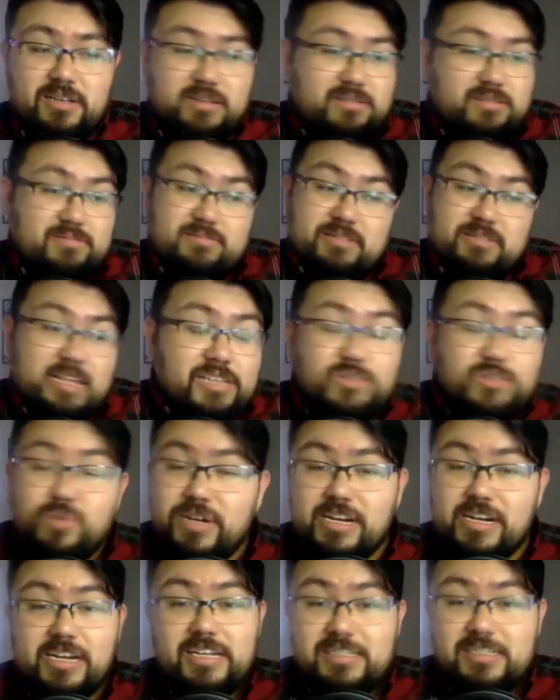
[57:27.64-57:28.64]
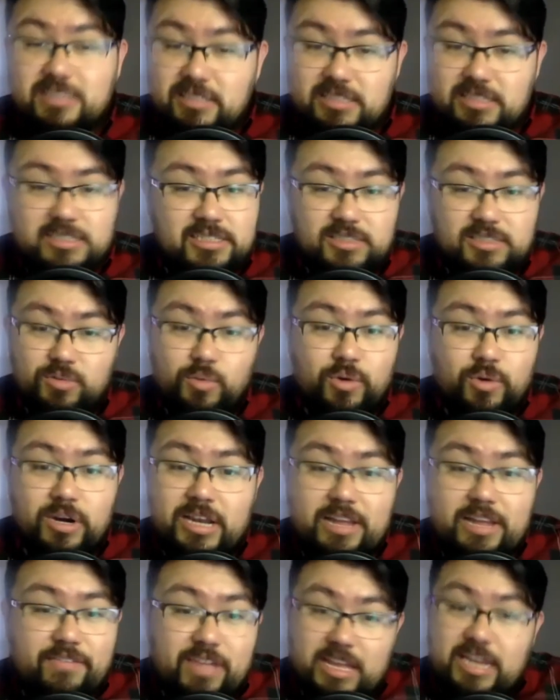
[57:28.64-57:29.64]
that's what it is. This is we're
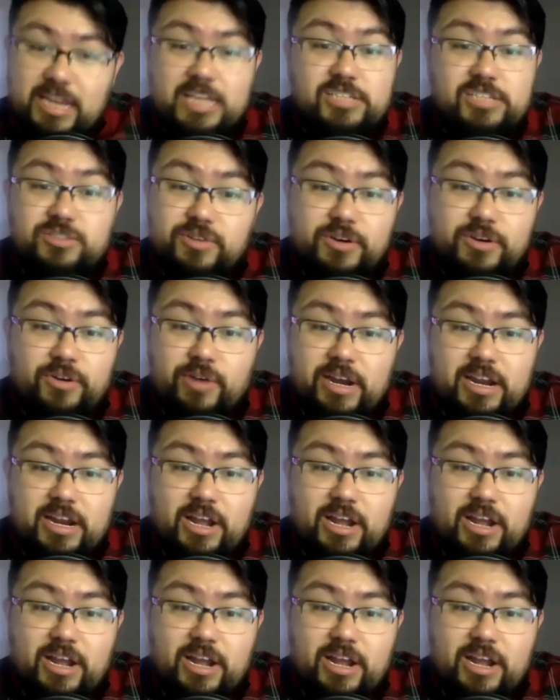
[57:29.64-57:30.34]
living in history right now.